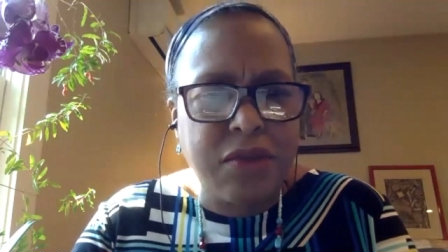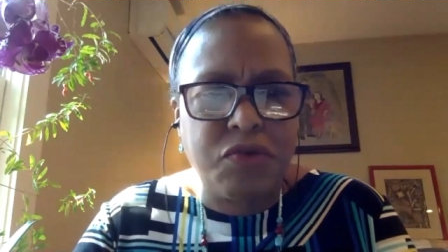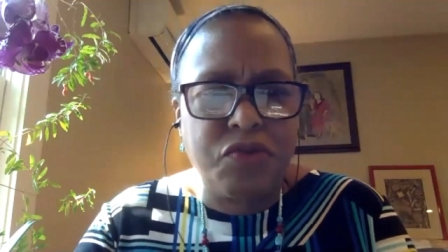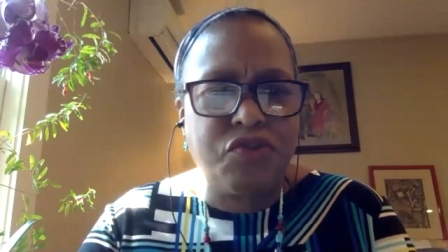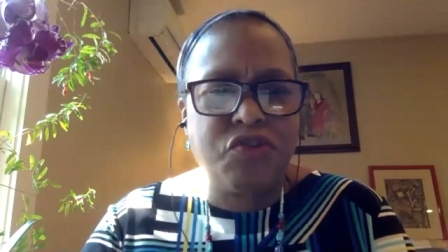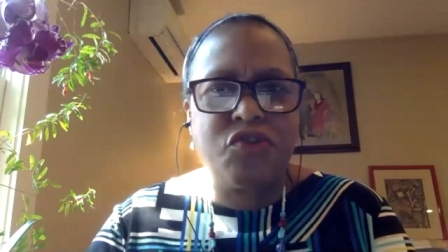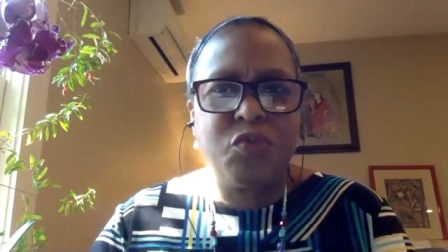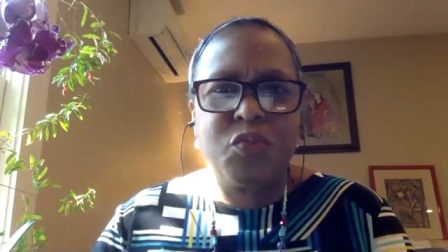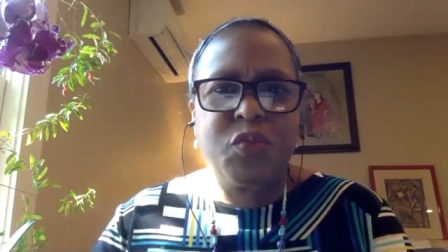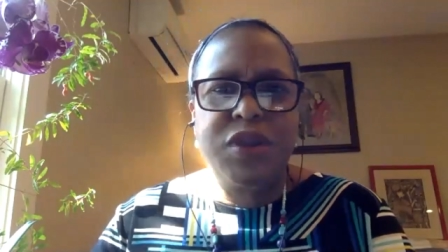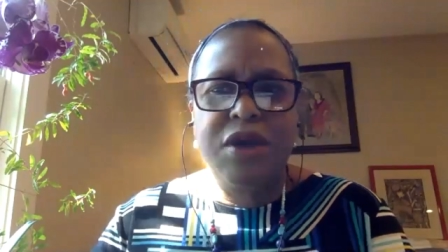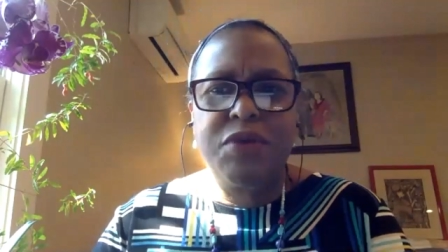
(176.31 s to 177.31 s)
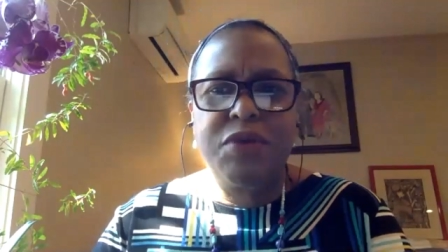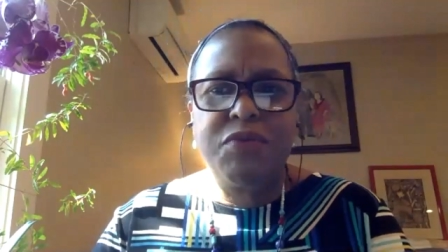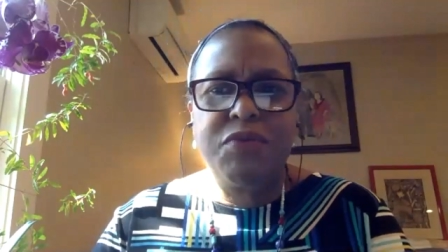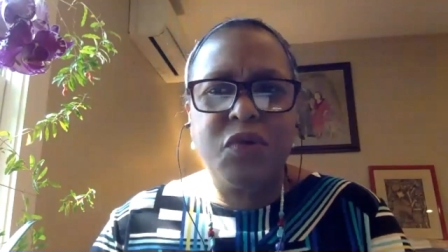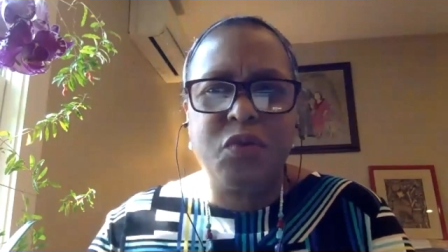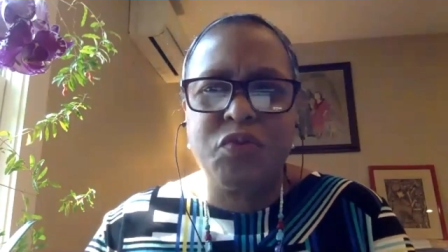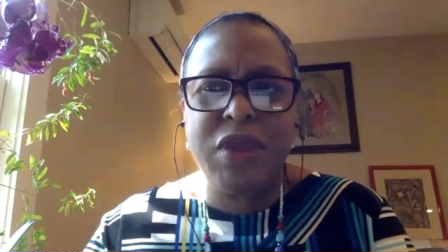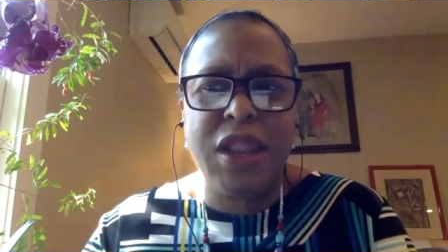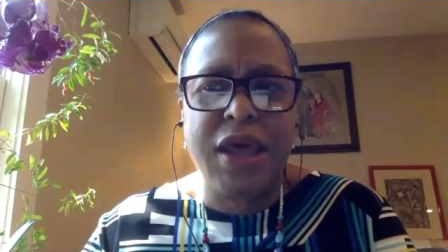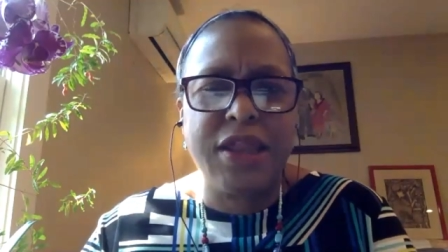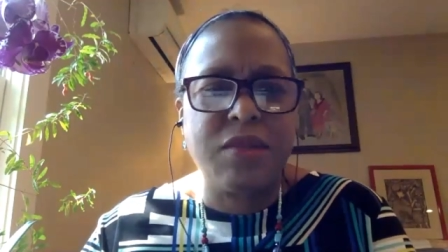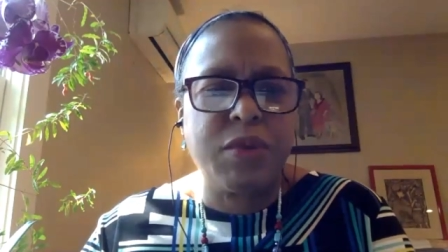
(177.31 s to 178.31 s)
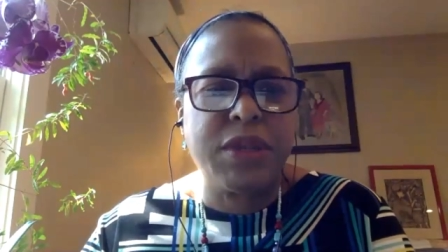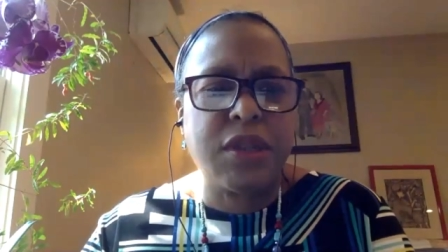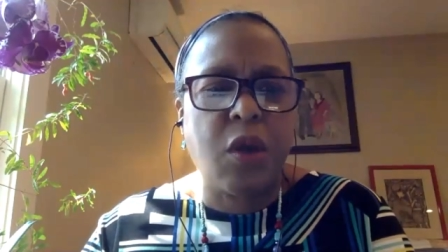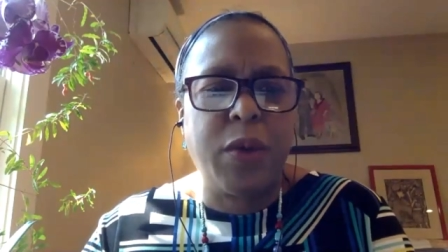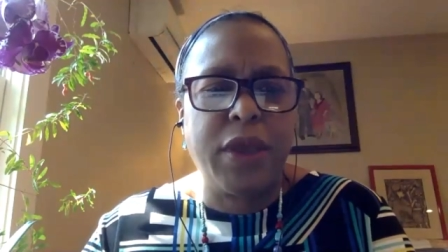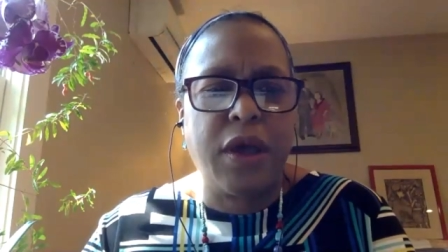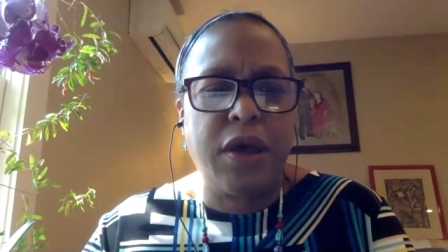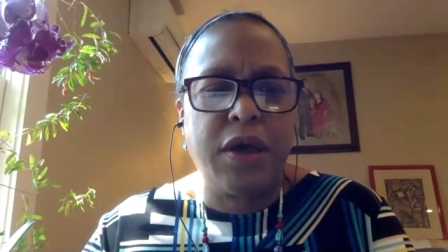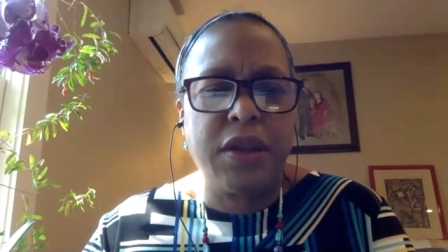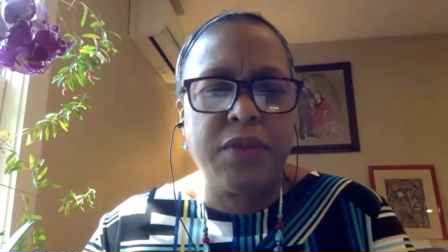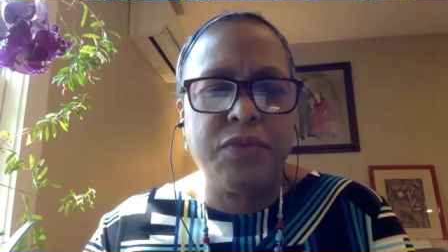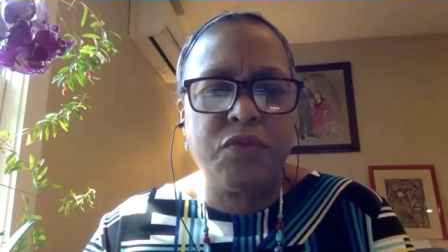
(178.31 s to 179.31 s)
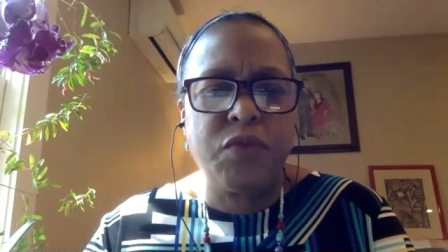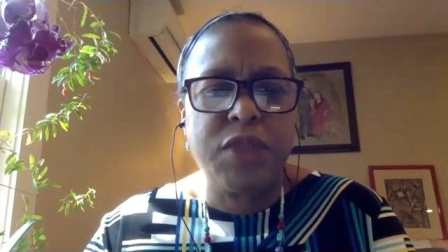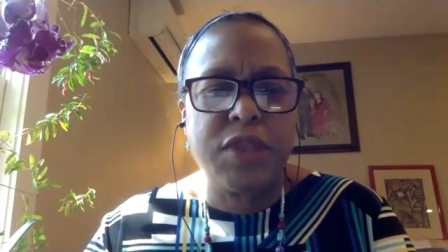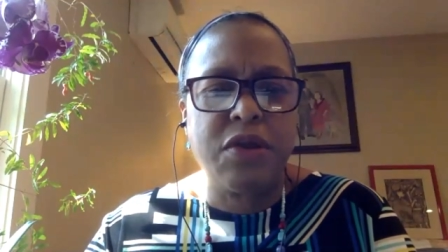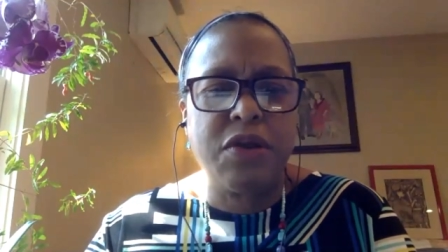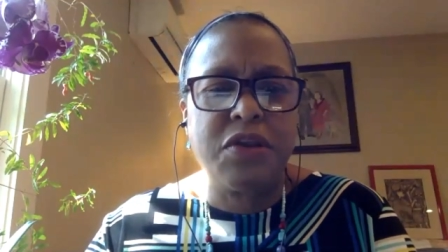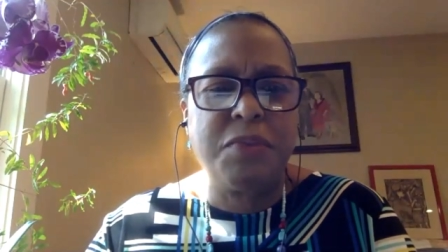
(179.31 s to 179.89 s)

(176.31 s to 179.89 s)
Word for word: or just we never realize what's going on. We start to